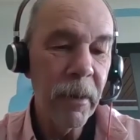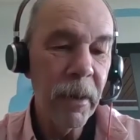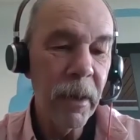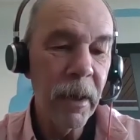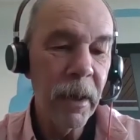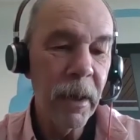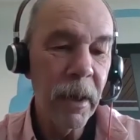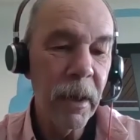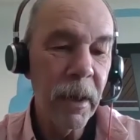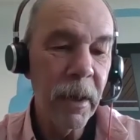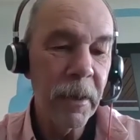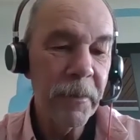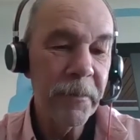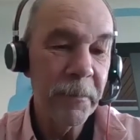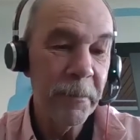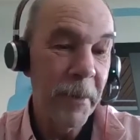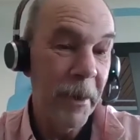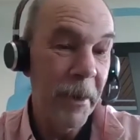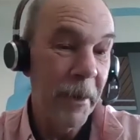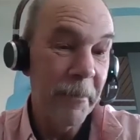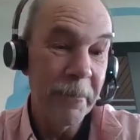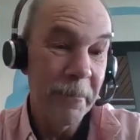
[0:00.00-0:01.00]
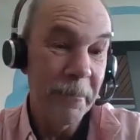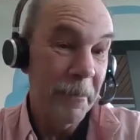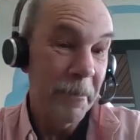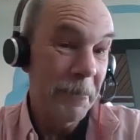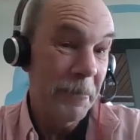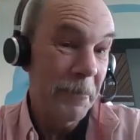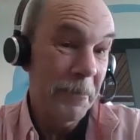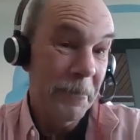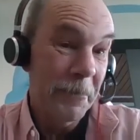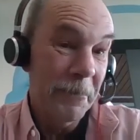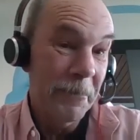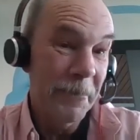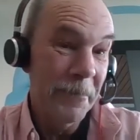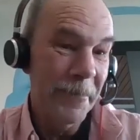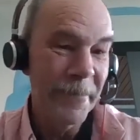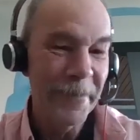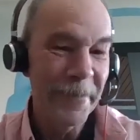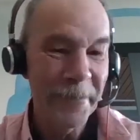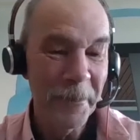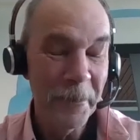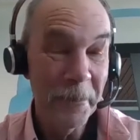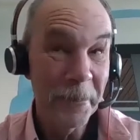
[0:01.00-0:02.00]
As a matter of fact, just
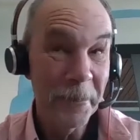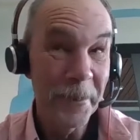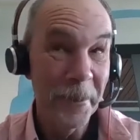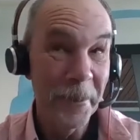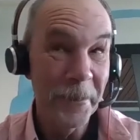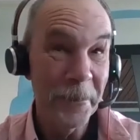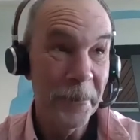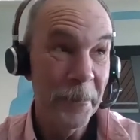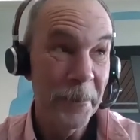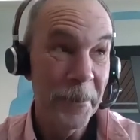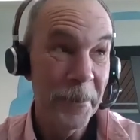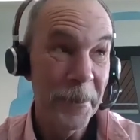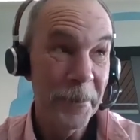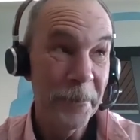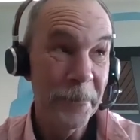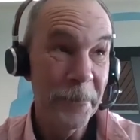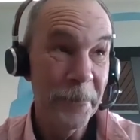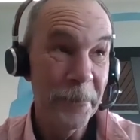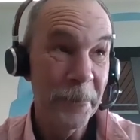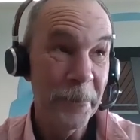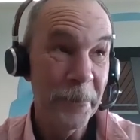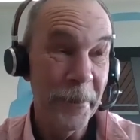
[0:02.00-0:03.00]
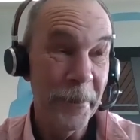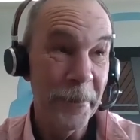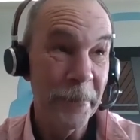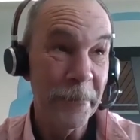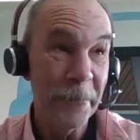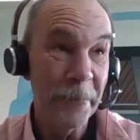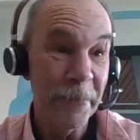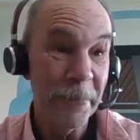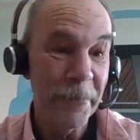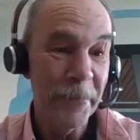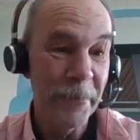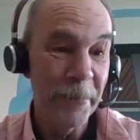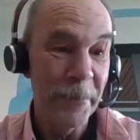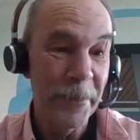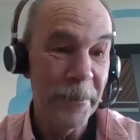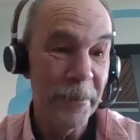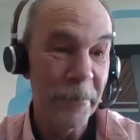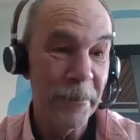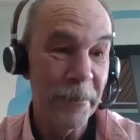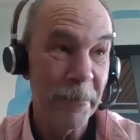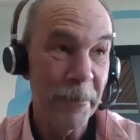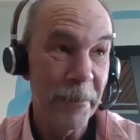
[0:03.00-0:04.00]
kind of go ahead and do things. And if somebody
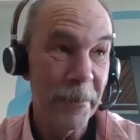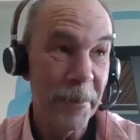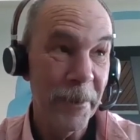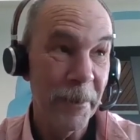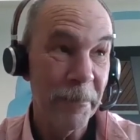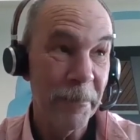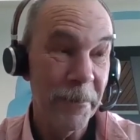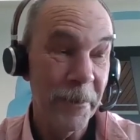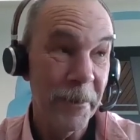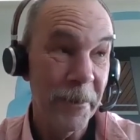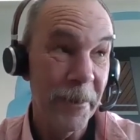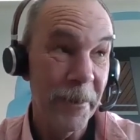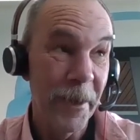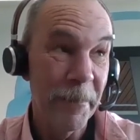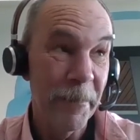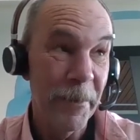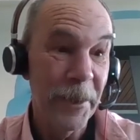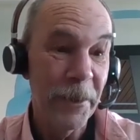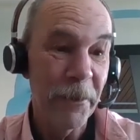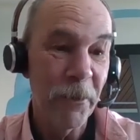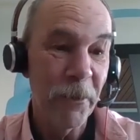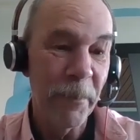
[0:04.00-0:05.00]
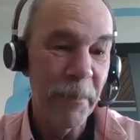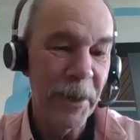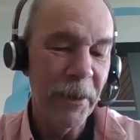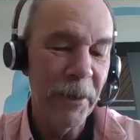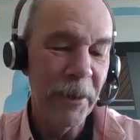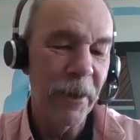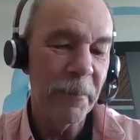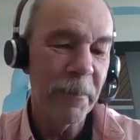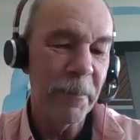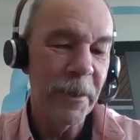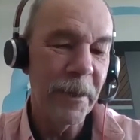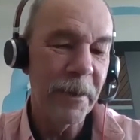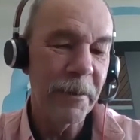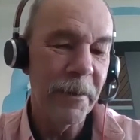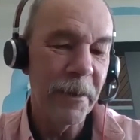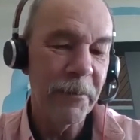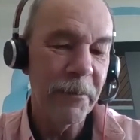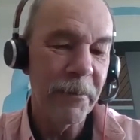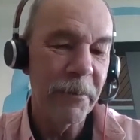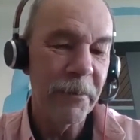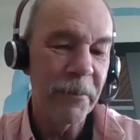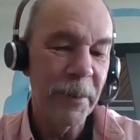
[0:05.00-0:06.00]
gets really upset, I may or may not pay
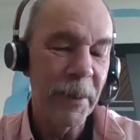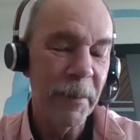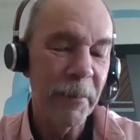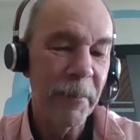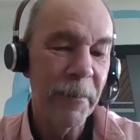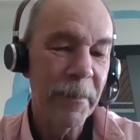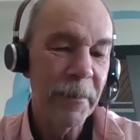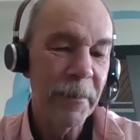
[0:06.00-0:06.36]
attention to them.